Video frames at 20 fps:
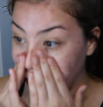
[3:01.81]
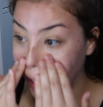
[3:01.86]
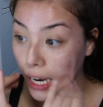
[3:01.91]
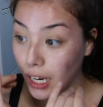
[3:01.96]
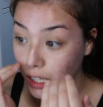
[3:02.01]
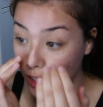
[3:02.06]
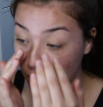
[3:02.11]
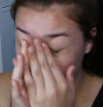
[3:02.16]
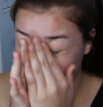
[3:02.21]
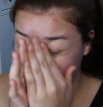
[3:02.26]

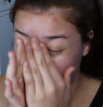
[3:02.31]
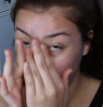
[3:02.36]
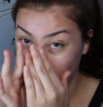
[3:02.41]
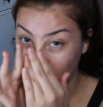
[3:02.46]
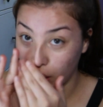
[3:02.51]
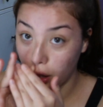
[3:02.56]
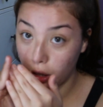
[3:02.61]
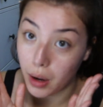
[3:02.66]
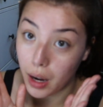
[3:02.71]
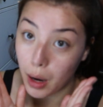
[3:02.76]
I still
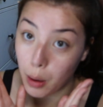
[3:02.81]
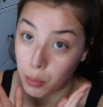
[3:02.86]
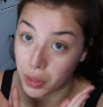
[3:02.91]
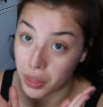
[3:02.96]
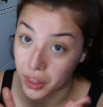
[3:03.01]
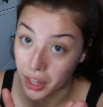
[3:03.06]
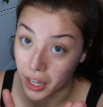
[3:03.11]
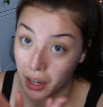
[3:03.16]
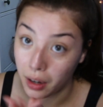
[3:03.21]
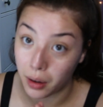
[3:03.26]
look, I
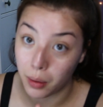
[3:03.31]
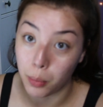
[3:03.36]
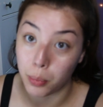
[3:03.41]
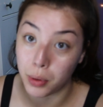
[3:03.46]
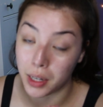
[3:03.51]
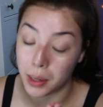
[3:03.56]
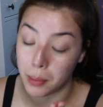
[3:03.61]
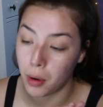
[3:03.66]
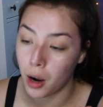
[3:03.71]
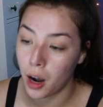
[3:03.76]
would think,
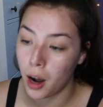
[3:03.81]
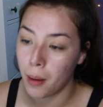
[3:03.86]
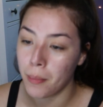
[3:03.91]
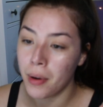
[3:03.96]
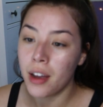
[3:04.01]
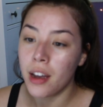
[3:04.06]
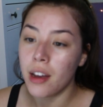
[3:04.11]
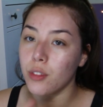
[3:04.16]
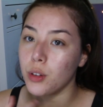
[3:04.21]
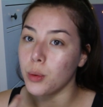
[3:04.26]
pretty bomb.
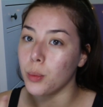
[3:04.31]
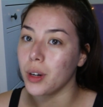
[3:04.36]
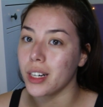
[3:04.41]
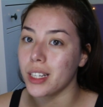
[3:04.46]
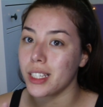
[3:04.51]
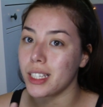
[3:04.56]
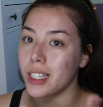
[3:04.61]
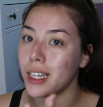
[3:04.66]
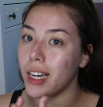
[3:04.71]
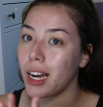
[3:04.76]
If you want
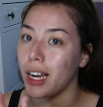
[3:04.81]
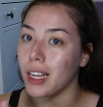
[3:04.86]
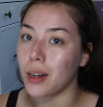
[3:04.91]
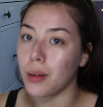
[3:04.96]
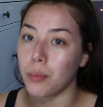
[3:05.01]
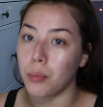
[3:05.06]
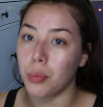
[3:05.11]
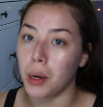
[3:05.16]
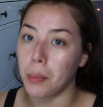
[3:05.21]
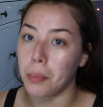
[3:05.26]
to see, I
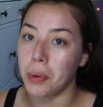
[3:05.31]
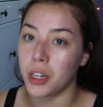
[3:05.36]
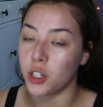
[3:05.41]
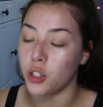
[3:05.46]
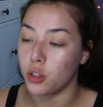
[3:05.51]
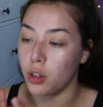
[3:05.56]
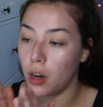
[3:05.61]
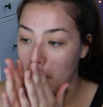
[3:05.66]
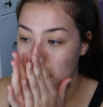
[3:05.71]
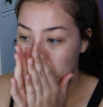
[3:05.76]
can put a
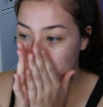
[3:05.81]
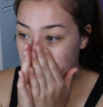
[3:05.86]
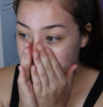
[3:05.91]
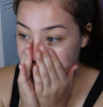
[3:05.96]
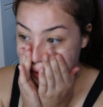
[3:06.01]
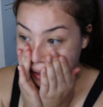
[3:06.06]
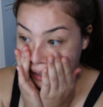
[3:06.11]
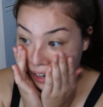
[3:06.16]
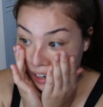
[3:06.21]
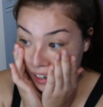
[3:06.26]
picture up.
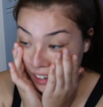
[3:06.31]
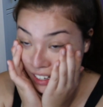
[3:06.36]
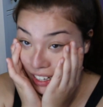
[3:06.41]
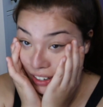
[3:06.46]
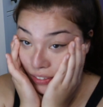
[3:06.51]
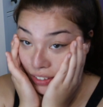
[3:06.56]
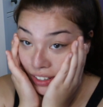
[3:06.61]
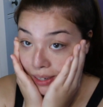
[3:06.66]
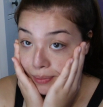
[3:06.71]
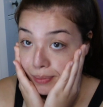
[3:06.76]
I did
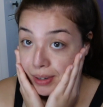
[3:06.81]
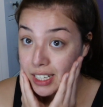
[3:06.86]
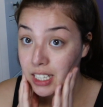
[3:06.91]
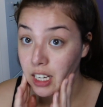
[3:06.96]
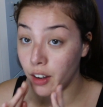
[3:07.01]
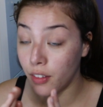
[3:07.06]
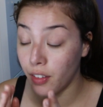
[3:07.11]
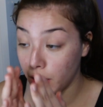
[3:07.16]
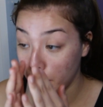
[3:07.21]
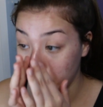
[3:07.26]
everything
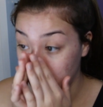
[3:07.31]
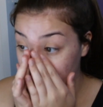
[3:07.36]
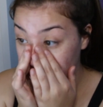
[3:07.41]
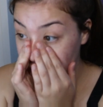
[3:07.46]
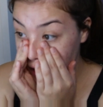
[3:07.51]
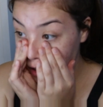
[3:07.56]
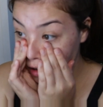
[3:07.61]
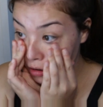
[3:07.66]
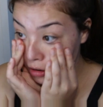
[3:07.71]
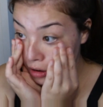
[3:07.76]
myself. I did my
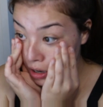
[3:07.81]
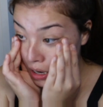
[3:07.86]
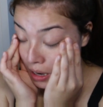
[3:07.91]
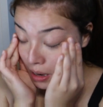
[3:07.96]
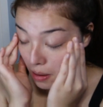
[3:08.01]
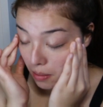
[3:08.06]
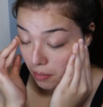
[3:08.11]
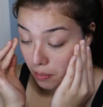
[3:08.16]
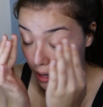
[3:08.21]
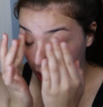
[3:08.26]
hair,
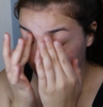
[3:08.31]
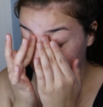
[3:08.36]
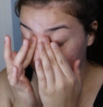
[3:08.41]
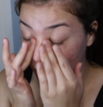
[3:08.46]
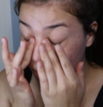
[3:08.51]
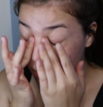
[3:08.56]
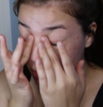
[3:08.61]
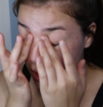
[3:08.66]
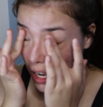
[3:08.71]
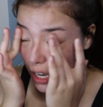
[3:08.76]

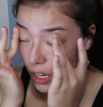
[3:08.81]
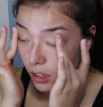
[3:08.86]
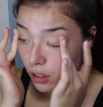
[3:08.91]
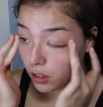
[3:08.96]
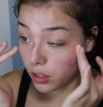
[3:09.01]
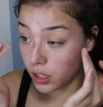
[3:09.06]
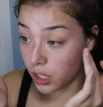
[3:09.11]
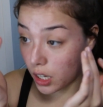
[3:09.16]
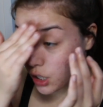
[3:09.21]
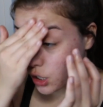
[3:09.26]
makeup,
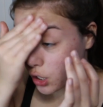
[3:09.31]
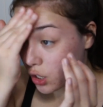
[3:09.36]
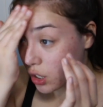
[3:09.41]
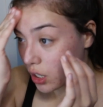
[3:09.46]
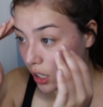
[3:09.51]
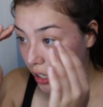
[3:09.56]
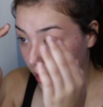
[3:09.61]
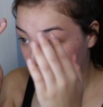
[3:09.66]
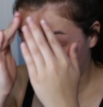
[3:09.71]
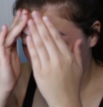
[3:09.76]
nails. I just
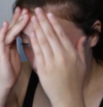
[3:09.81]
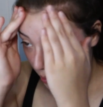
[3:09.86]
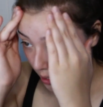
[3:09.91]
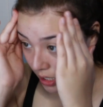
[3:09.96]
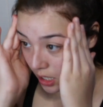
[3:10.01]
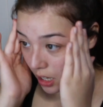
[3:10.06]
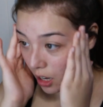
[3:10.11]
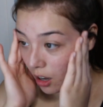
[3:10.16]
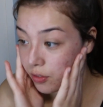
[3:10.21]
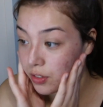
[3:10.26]
did it all
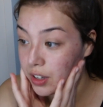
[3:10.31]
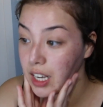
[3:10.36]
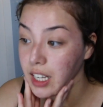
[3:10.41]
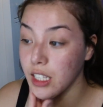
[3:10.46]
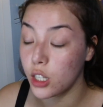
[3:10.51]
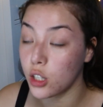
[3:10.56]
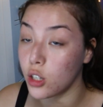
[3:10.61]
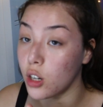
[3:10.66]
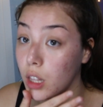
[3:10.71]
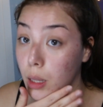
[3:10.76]
myself. Yes,
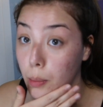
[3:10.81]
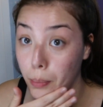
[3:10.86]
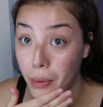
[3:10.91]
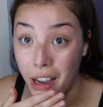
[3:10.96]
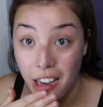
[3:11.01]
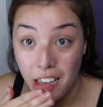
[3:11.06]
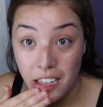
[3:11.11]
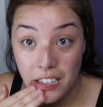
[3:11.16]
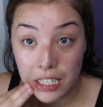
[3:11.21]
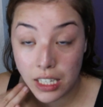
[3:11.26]
it's not the
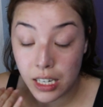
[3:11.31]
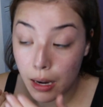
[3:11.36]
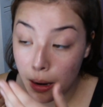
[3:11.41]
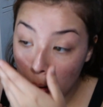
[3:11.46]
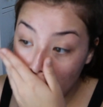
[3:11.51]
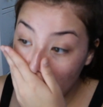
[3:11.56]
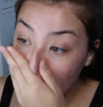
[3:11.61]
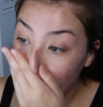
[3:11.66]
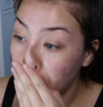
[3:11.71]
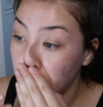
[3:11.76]
best,
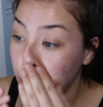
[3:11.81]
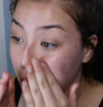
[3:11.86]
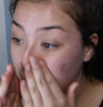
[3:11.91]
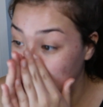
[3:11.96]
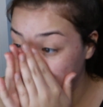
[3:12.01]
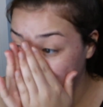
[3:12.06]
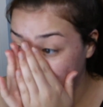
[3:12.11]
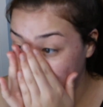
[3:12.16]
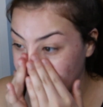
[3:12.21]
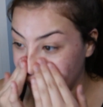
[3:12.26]

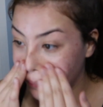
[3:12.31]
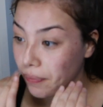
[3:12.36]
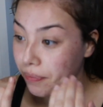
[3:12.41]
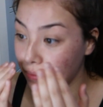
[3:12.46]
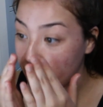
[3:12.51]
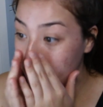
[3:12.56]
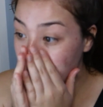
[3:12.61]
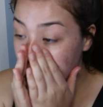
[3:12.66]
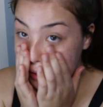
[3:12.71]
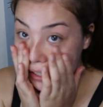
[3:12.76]
but
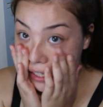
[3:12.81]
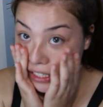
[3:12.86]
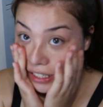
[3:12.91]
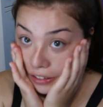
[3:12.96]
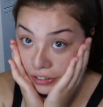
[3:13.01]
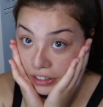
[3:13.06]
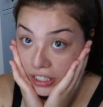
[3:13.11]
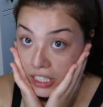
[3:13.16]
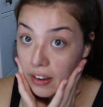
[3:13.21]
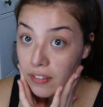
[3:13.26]
you know, I
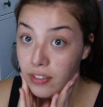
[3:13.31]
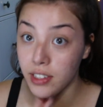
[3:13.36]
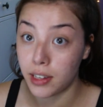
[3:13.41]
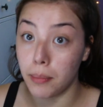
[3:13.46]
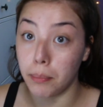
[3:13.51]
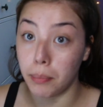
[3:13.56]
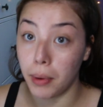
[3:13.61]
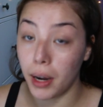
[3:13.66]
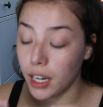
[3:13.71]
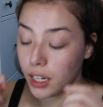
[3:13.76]
still saved
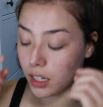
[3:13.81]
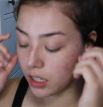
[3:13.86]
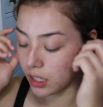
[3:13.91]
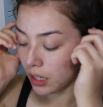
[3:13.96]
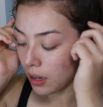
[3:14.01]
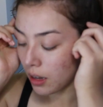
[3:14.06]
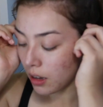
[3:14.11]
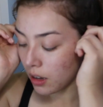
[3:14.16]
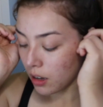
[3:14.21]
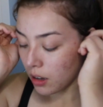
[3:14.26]
some
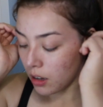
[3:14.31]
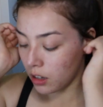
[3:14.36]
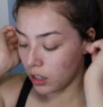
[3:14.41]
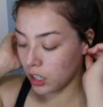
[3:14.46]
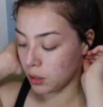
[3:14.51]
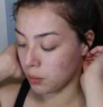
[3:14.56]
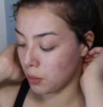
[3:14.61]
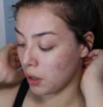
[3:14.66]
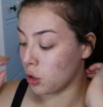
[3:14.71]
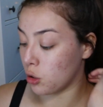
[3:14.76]
bucks.
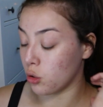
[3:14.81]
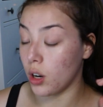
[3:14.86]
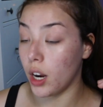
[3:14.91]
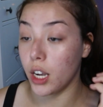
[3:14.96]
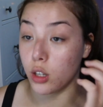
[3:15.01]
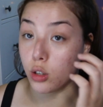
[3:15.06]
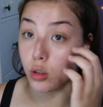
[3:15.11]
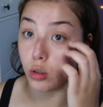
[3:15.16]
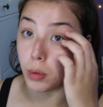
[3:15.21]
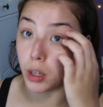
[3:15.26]
Because my
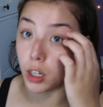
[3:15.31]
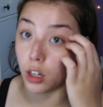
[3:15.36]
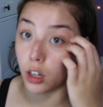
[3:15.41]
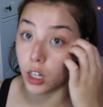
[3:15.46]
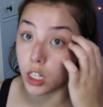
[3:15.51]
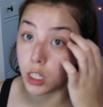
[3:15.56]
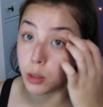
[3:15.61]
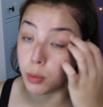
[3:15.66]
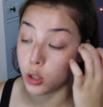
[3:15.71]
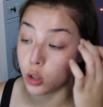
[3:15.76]
dress, oh my
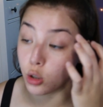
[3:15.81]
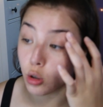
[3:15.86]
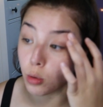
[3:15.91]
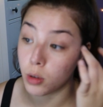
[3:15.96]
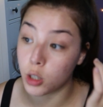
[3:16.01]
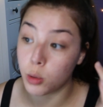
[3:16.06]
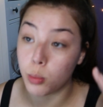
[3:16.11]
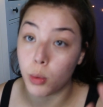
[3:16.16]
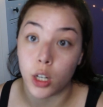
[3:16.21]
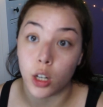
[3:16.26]
god, I spent so
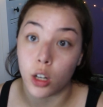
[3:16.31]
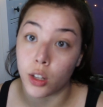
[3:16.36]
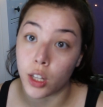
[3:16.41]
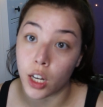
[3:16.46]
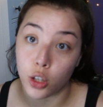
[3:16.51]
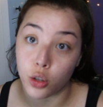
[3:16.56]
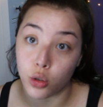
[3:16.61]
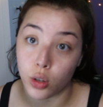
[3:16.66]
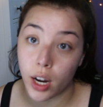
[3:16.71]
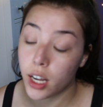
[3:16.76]
much money on
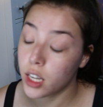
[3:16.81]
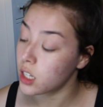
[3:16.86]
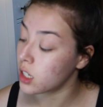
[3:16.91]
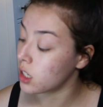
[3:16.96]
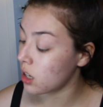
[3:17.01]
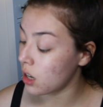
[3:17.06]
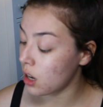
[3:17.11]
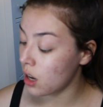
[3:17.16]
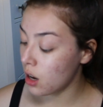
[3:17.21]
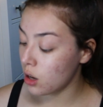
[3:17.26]
that
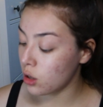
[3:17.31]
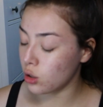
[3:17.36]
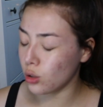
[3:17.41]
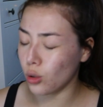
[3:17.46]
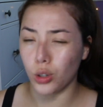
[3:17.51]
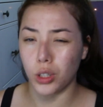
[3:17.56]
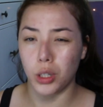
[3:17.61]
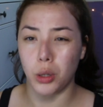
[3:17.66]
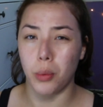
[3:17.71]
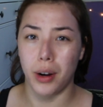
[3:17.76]
dress to
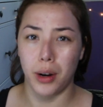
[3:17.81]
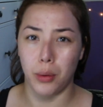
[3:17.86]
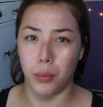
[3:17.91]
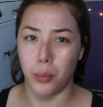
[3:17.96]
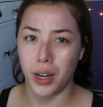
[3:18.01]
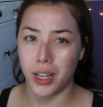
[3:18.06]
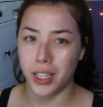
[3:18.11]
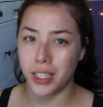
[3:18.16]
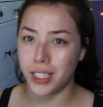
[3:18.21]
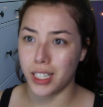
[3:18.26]
only wear it
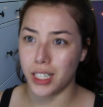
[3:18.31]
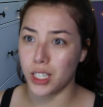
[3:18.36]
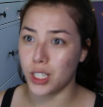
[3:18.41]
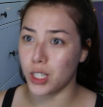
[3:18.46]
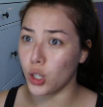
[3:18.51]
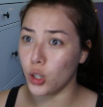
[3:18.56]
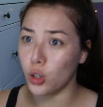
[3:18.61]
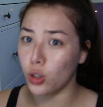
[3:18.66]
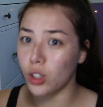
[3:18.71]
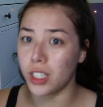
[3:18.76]
once. It's
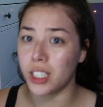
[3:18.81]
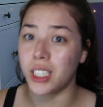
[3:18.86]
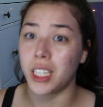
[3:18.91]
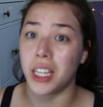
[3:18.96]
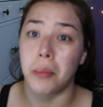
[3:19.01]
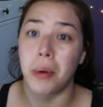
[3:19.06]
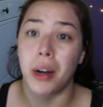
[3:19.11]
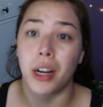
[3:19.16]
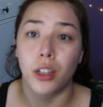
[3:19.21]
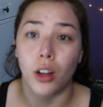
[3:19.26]
literally
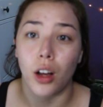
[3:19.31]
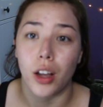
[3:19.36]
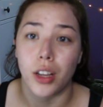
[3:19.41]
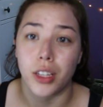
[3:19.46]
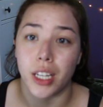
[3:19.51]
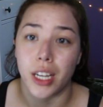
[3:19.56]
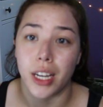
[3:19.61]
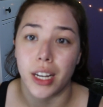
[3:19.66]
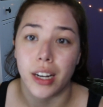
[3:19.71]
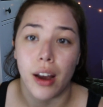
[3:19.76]
sitting in my
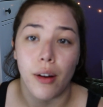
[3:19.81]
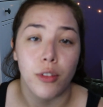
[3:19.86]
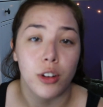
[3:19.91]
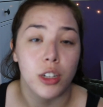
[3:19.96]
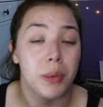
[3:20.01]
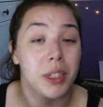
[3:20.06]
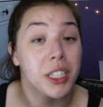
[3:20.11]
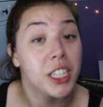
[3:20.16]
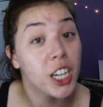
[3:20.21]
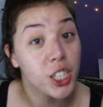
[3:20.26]
closet, never
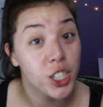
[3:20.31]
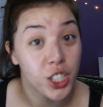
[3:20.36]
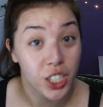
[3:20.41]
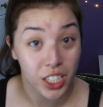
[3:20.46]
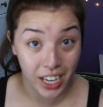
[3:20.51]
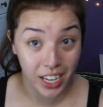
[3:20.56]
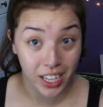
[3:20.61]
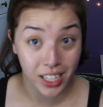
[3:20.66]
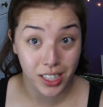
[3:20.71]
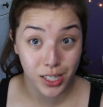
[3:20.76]
to be touched
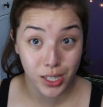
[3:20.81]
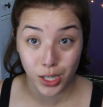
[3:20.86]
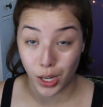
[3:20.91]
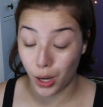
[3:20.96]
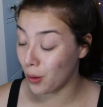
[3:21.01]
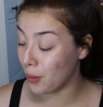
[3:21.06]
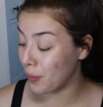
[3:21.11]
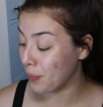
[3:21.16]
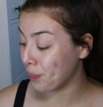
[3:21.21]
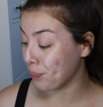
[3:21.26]
again.
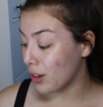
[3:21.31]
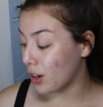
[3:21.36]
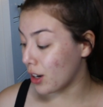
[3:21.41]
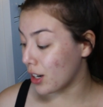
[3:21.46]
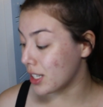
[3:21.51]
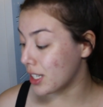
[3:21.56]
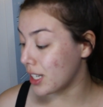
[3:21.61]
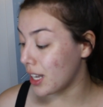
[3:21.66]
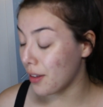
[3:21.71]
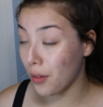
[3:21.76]
So
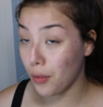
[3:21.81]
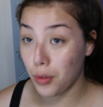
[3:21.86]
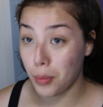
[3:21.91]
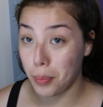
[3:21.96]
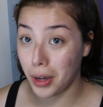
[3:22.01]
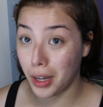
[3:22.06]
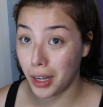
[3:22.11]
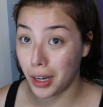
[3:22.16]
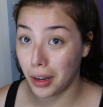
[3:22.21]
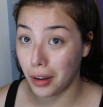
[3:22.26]
gotta save every
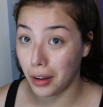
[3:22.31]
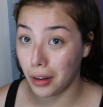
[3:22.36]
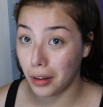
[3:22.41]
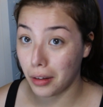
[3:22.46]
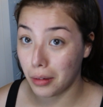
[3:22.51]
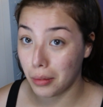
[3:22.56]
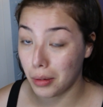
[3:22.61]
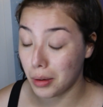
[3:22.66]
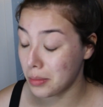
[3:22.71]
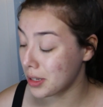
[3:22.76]
penny,
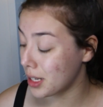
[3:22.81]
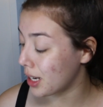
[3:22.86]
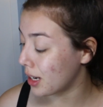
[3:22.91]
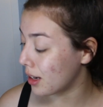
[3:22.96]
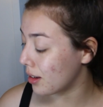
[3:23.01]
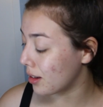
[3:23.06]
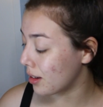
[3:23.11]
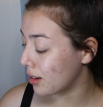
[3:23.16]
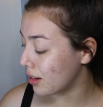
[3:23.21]
you know what I'm saying?